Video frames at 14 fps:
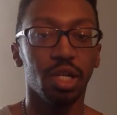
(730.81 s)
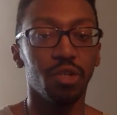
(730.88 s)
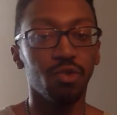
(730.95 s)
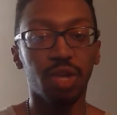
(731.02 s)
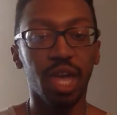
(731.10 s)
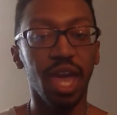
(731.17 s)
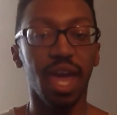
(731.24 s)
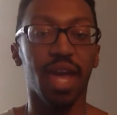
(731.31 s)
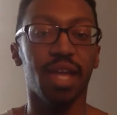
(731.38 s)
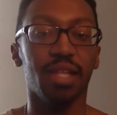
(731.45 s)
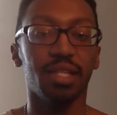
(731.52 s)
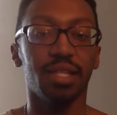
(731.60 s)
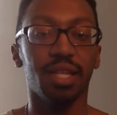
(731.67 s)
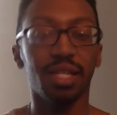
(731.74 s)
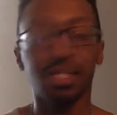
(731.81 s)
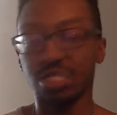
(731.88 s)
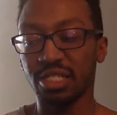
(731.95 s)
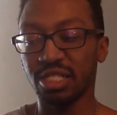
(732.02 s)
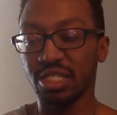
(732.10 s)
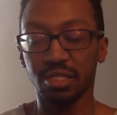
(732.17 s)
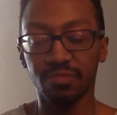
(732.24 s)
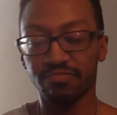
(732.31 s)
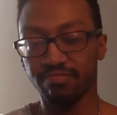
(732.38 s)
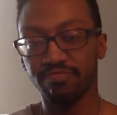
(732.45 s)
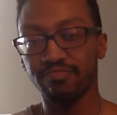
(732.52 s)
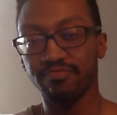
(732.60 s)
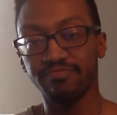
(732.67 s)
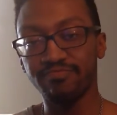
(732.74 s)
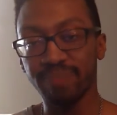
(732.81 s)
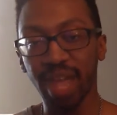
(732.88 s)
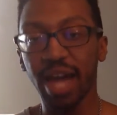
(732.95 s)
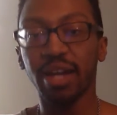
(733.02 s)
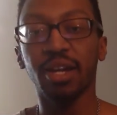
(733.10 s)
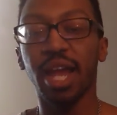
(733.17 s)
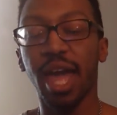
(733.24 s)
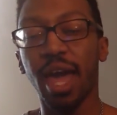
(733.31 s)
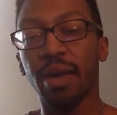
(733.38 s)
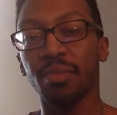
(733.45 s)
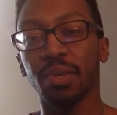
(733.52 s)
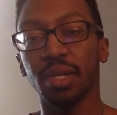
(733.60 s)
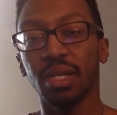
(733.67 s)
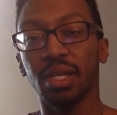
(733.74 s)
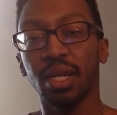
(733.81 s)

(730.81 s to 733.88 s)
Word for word: You can't. It's just not going to happen.